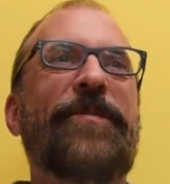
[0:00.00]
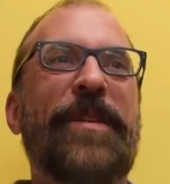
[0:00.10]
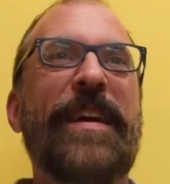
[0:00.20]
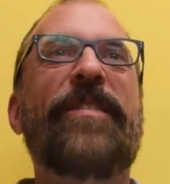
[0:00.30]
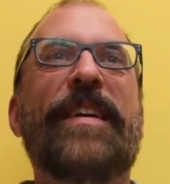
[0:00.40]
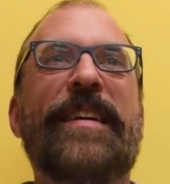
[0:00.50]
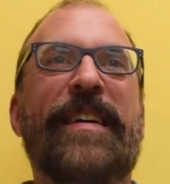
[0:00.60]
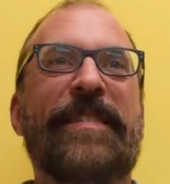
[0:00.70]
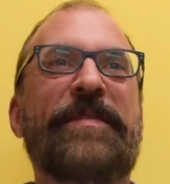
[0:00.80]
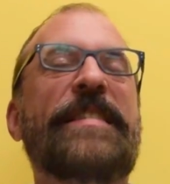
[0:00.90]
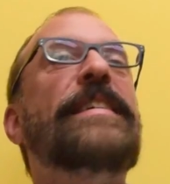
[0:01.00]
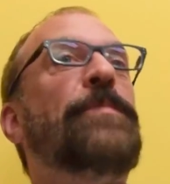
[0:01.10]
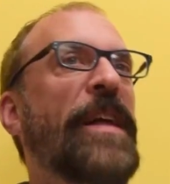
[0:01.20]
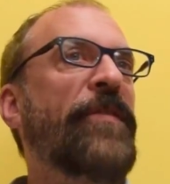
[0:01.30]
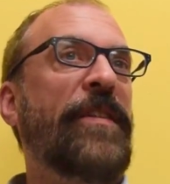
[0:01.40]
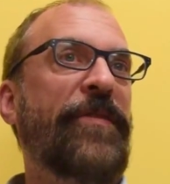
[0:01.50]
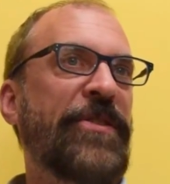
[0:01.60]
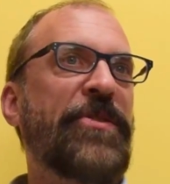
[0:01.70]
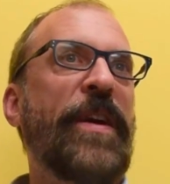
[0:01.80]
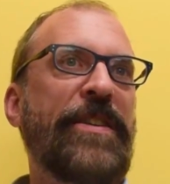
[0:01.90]
we're hearing a deep level of
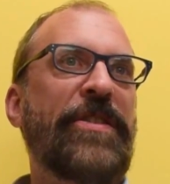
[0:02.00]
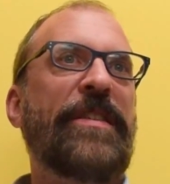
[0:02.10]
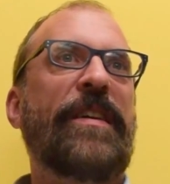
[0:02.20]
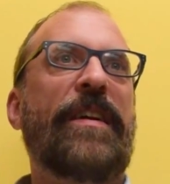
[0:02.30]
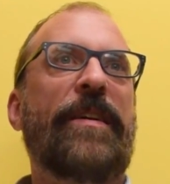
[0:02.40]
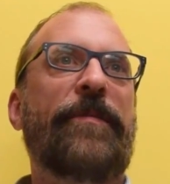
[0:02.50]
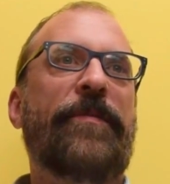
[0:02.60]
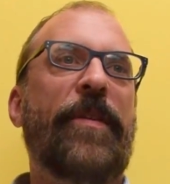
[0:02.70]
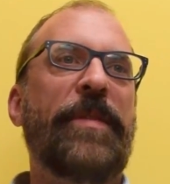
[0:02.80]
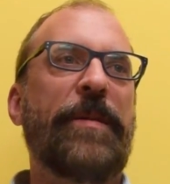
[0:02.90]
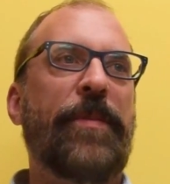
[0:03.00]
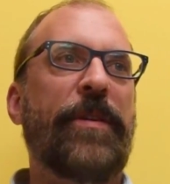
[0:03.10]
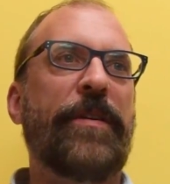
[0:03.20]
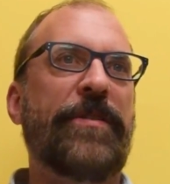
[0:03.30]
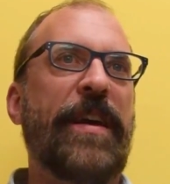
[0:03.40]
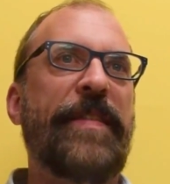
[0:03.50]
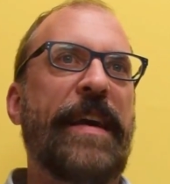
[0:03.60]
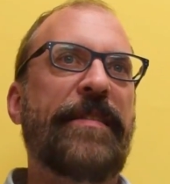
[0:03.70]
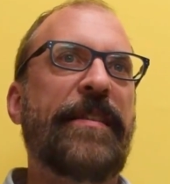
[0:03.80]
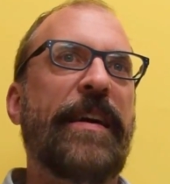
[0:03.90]
frustration from the employers on
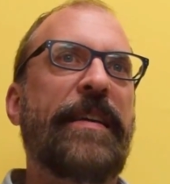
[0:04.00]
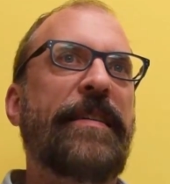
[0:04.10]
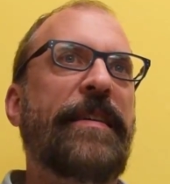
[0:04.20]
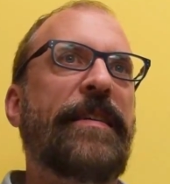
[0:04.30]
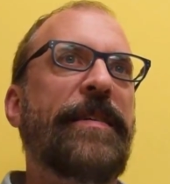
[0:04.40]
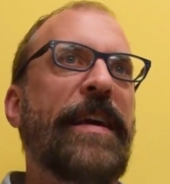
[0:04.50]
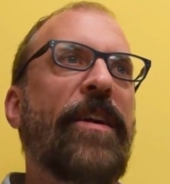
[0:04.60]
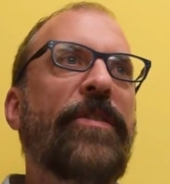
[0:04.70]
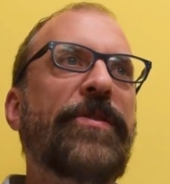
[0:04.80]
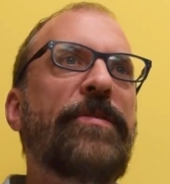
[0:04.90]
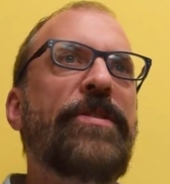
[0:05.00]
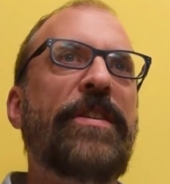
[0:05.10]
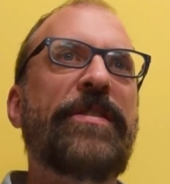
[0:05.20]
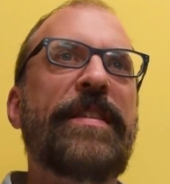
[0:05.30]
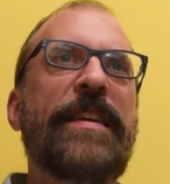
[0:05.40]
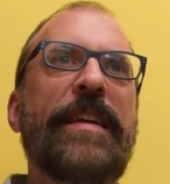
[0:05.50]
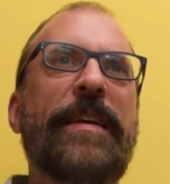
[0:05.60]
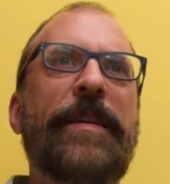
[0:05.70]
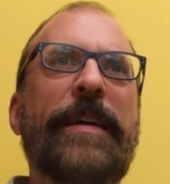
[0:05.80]
that side, and also just the